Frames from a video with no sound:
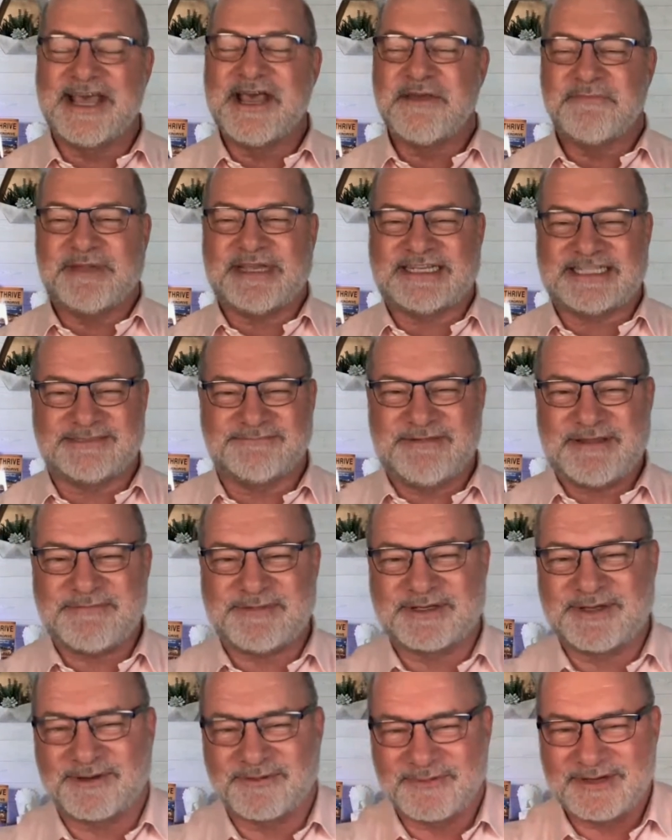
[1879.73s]
because people
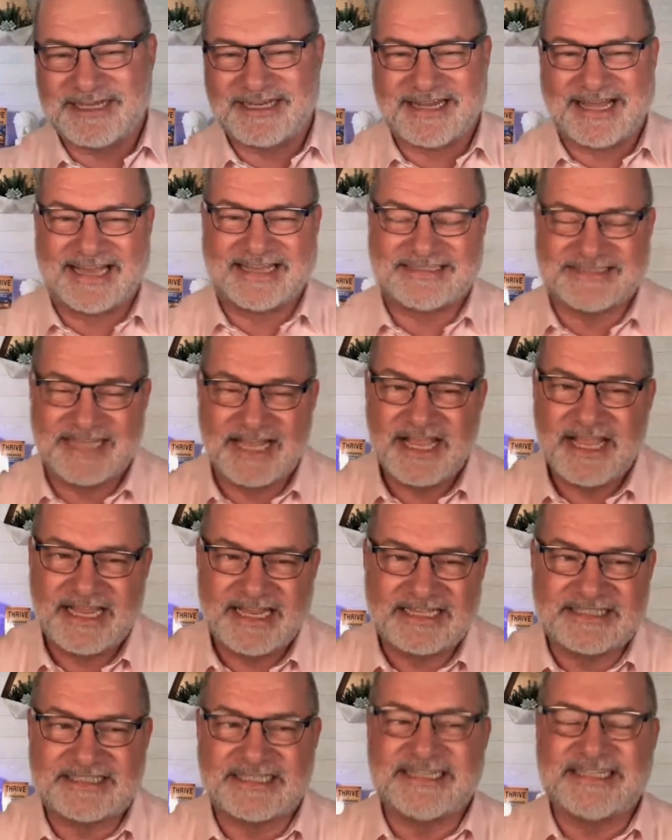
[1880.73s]
don't realize
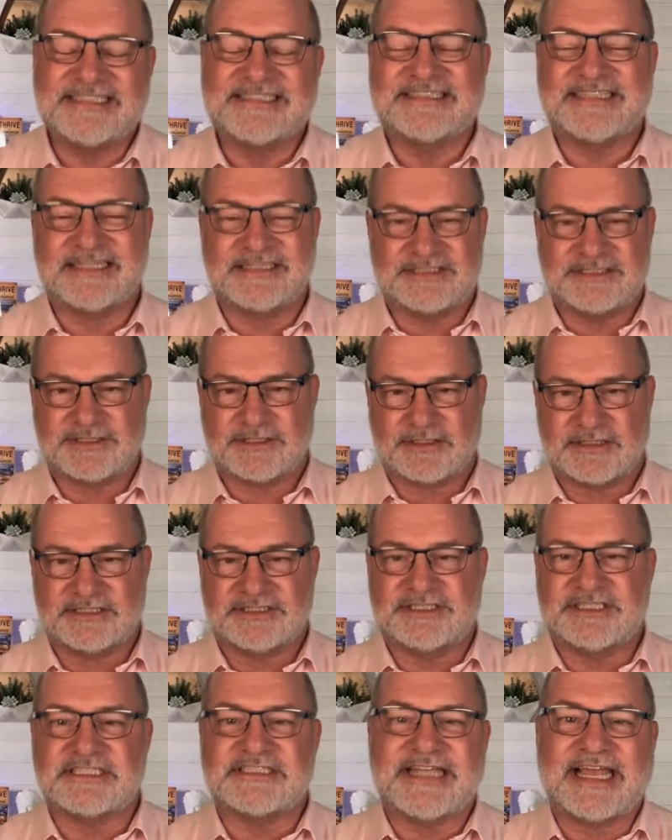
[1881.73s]
it's an essential. It's
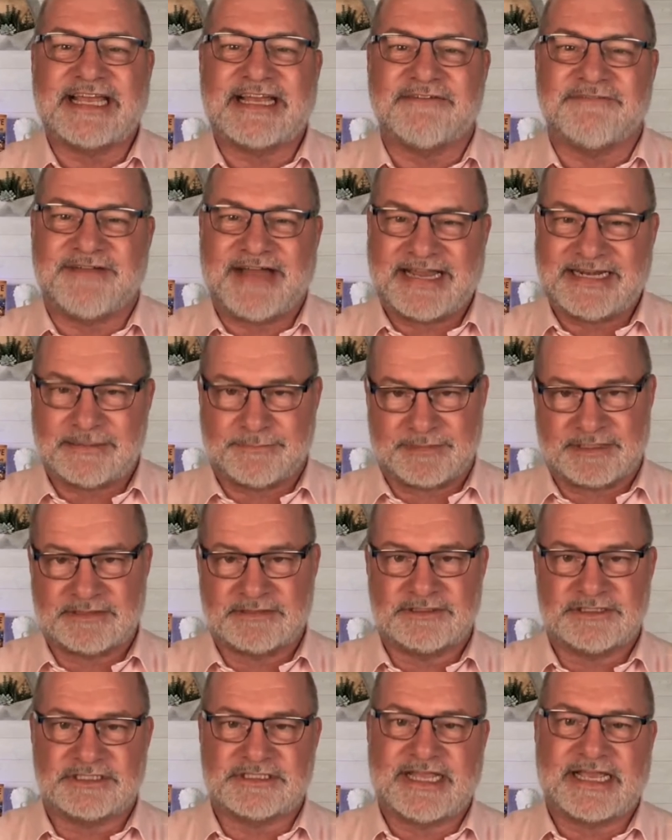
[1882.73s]
just like a vitamin,
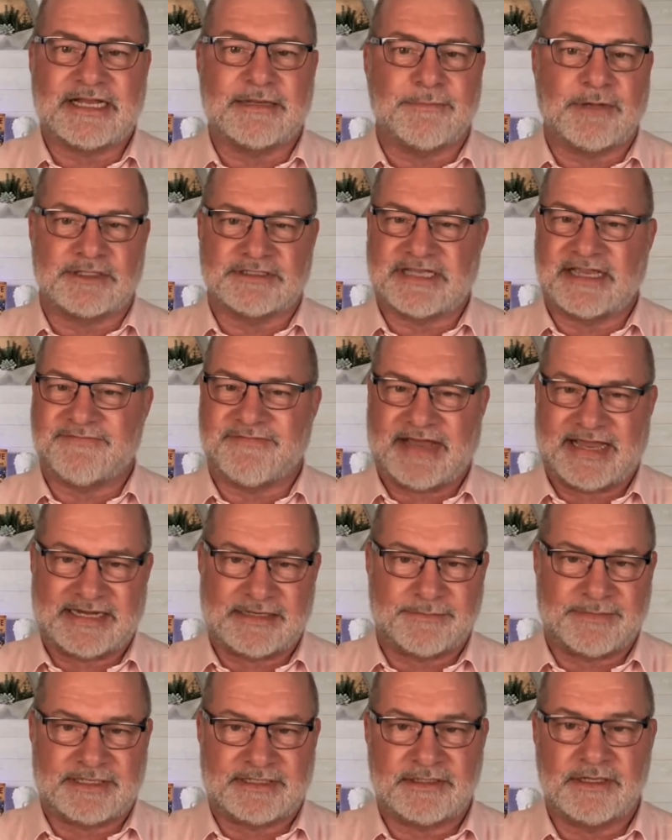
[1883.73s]
just like a
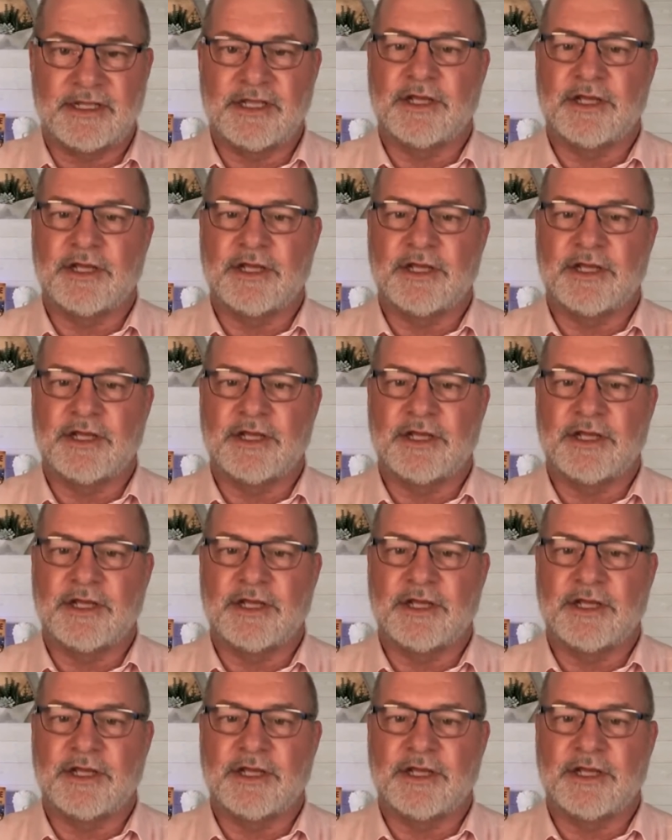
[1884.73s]
multivitamin.